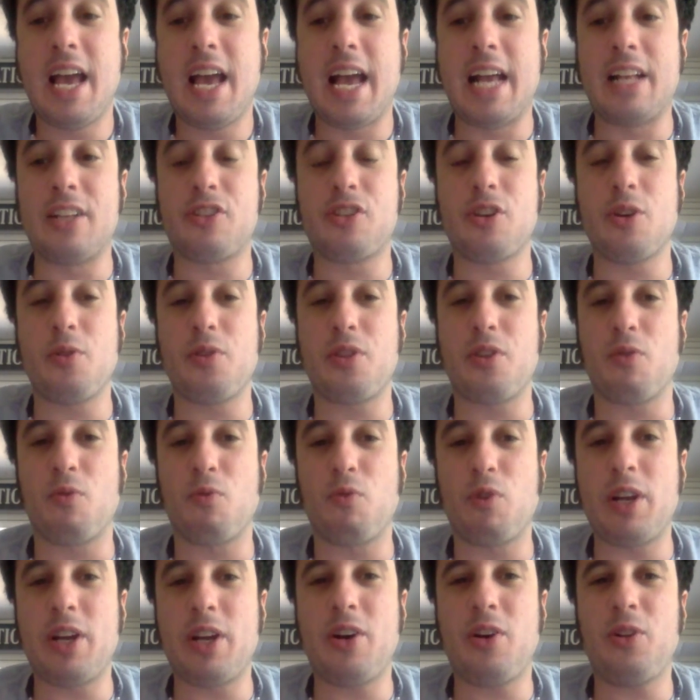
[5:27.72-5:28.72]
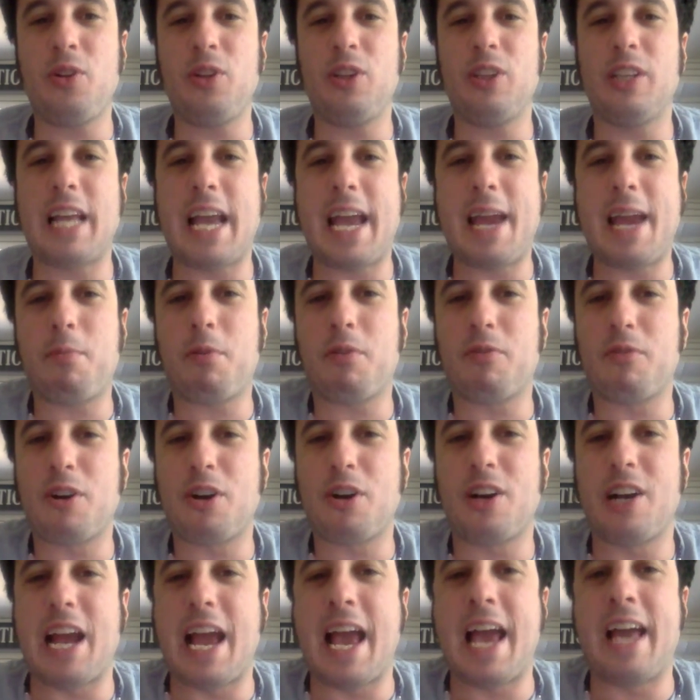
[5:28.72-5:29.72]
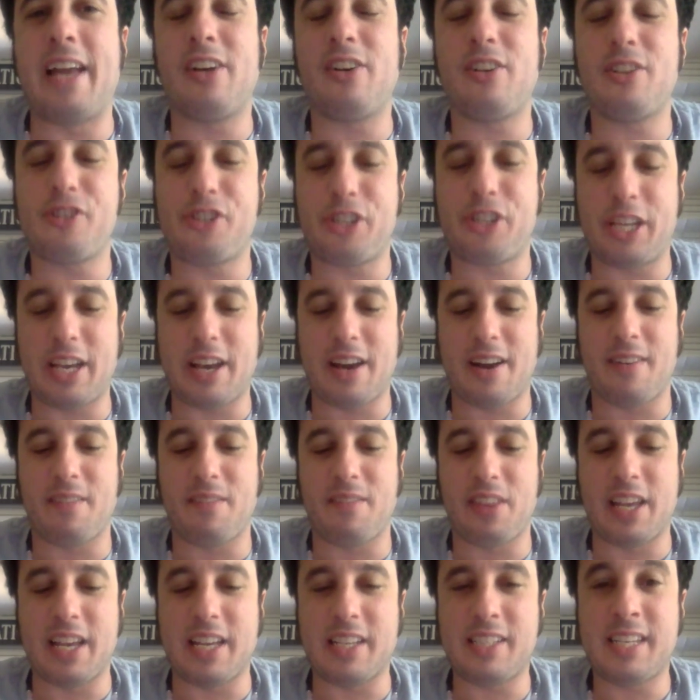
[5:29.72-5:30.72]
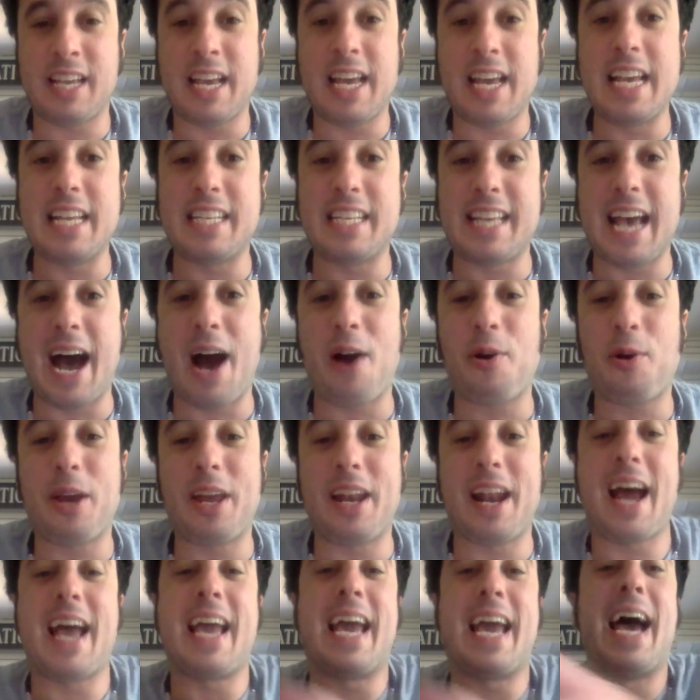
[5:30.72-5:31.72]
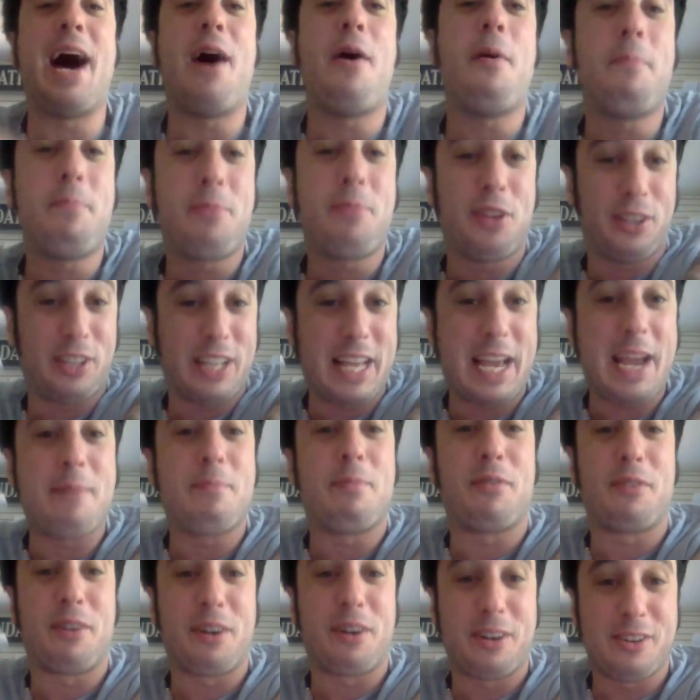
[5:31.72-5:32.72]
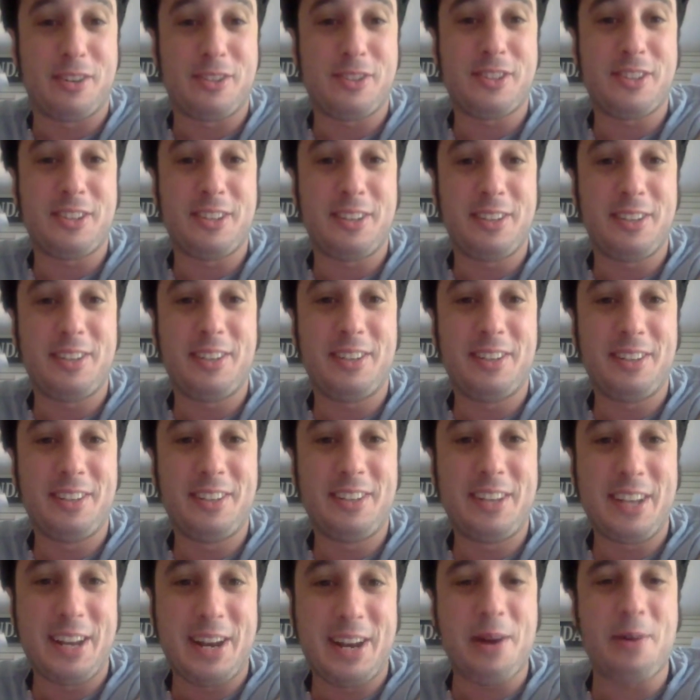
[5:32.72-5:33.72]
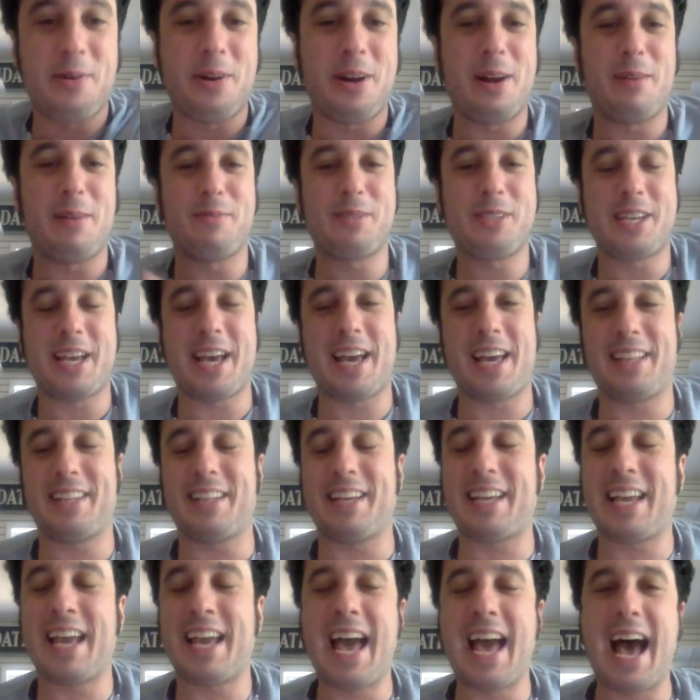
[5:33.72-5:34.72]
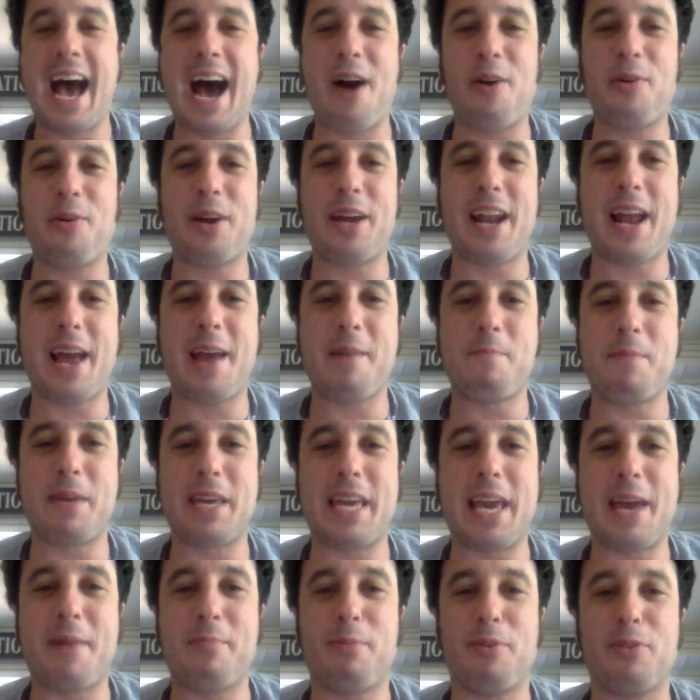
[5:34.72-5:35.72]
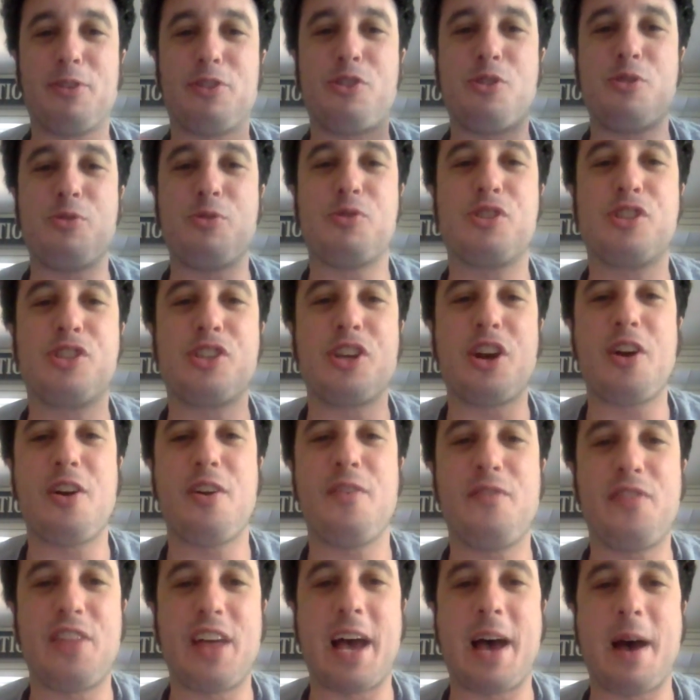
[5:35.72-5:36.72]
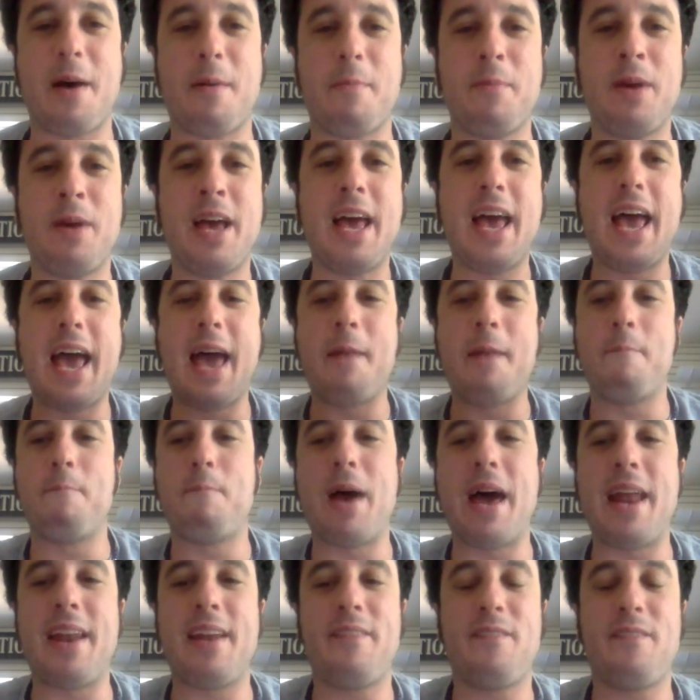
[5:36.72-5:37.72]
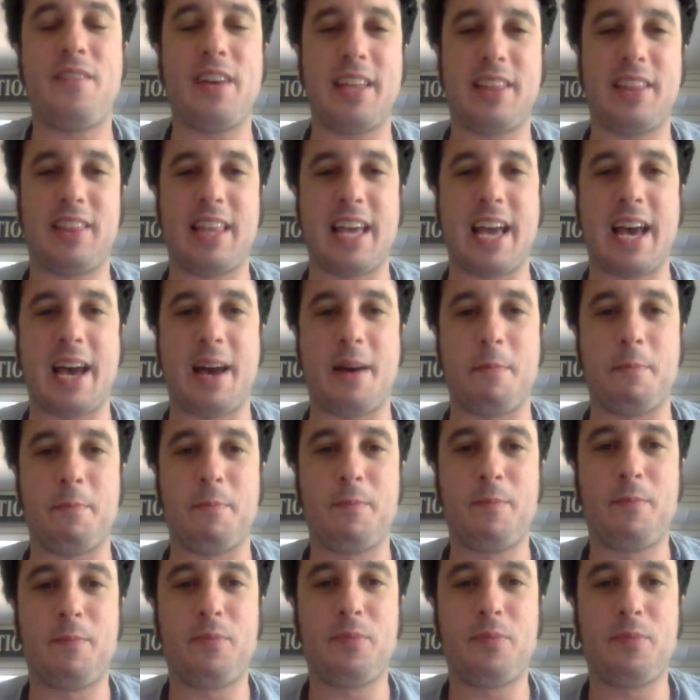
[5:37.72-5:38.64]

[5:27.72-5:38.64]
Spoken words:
And so the real laborer energy of this is, how can I help the laborers? You know what I'm saying? Like, how can I be able to serve them and benefit them?